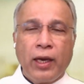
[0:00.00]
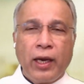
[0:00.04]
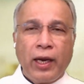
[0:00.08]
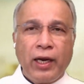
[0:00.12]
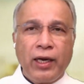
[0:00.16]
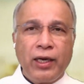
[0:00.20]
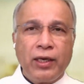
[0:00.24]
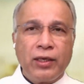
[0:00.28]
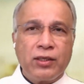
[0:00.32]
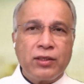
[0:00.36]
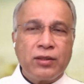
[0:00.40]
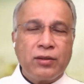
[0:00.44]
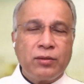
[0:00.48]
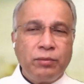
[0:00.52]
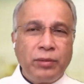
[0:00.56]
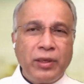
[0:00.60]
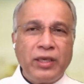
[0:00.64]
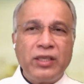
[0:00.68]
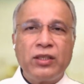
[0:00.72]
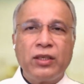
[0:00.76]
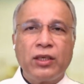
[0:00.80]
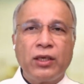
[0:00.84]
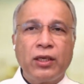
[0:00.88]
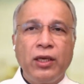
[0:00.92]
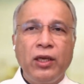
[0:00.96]
it is
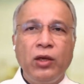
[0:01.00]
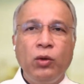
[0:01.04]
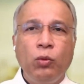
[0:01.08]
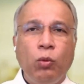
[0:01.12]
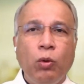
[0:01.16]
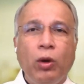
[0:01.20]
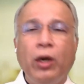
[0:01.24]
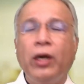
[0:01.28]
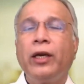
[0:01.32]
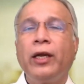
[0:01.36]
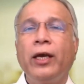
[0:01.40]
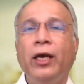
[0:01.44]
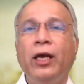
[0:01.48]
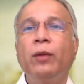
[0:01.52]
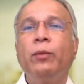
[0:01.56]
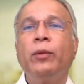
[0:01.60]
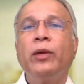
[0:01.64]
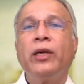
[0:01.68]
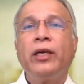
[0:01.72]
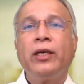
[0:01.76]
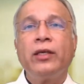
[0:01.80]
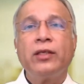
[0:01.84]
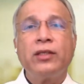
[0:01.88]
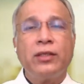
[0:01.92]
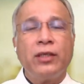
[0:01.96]
basically what
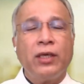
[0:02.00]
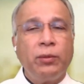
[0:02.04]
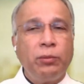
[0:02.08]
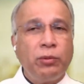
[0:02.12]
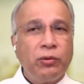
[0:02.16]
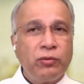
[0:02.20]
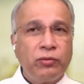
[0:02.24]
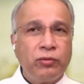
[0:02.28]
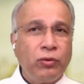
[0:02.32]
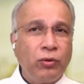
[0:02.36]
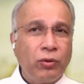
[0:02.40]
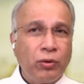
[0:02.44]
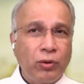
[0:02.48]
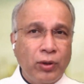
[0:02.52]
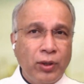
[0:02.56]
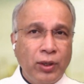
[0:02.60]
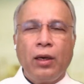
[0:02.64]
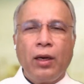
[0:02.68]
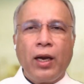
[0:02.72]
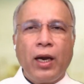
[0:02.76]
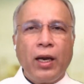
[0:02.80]
Elmer has said before.